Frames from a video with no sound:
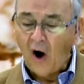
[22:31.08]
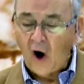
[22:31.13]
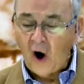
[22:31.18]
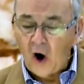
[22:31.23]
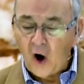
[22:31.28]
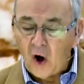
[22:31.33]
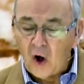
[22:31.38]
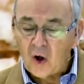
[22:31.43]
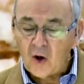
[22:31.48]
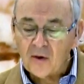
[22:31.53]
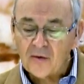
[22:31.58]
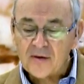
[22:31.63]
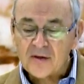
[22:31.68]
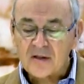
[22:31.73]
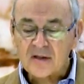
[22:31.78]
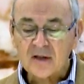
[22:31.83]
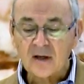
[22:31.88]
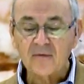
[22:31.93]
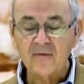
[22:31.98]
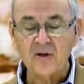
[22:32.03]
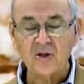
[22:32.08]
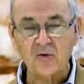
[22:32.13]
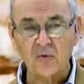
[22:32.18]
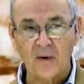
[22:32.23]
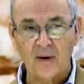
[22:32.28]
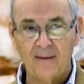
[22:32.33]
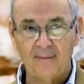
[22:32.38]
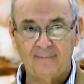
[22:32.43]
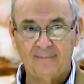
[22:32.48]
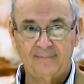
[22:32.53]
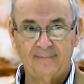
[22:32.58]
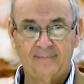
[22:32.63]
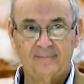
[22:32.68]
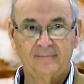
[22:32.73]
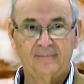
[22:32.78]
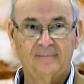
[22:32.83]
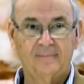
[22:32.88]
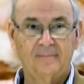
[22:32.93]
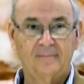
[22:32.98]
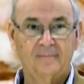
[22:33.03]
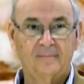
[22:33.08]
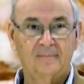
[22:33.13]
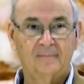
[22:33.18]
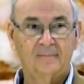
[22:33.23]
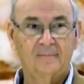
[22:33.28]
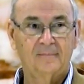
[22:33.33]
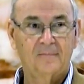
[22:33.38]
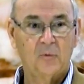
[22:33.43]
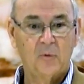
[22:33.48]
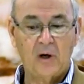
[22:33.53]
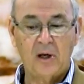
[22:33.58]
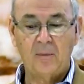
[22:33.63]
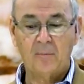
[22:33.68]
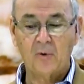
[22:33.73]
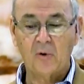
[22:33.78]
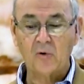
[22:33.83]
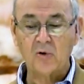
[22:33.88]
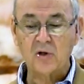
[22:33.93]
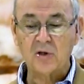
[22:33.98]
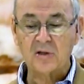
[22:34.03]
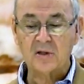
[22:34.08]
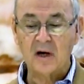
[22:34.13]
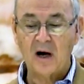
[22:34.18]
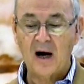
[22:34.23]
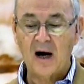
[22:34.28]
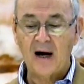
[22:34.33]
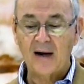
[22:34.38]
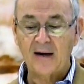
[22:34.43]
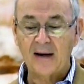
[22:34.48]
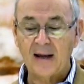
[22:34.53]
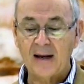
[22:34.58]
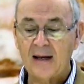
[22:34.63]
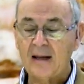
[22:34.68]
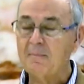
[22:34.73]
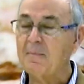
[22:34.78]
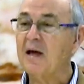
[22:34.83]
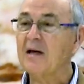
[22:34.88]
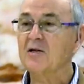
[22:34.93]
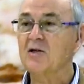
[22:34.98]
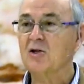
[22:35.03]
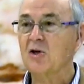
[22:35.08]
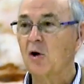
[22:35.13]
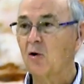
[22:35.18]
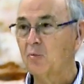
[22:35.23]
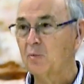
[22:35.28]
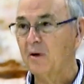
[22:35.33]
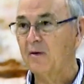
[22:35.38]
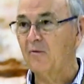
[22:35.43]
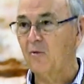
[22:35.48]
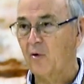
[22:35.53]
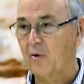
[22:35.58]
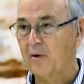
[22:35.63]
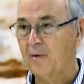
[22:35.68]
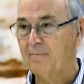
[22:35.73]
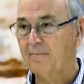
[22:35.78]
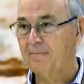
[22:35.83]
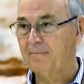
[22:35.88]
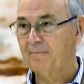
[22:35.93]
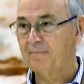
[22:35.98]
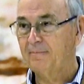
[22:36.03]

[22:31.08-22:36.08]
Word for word: all the sin of Israel when he approaches God and he makes atonement for them.